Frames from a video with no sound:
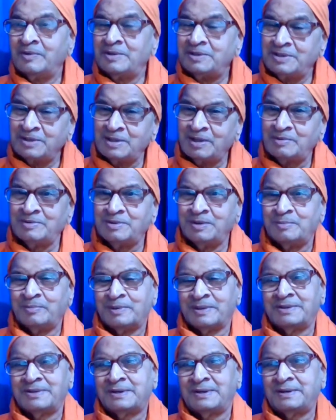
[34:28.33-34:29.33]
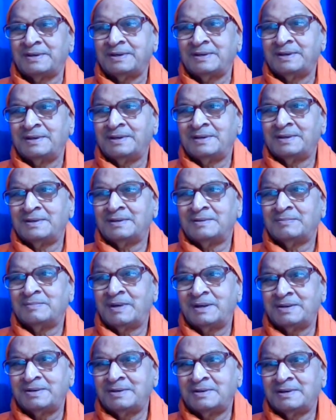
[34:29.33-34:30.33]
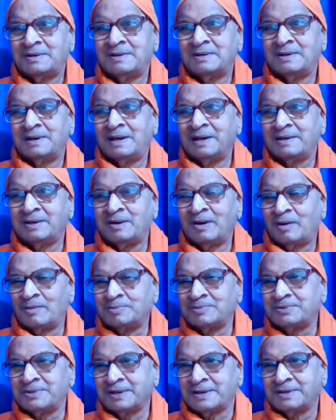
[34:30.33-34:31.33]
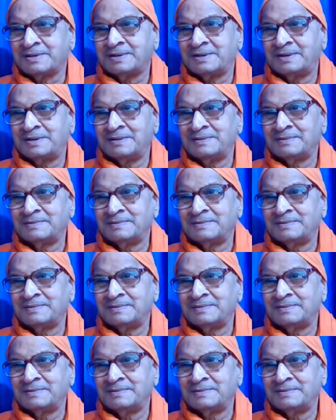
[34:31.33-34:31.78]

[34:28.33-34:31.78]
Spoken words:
vision of the mother, but little obstructed.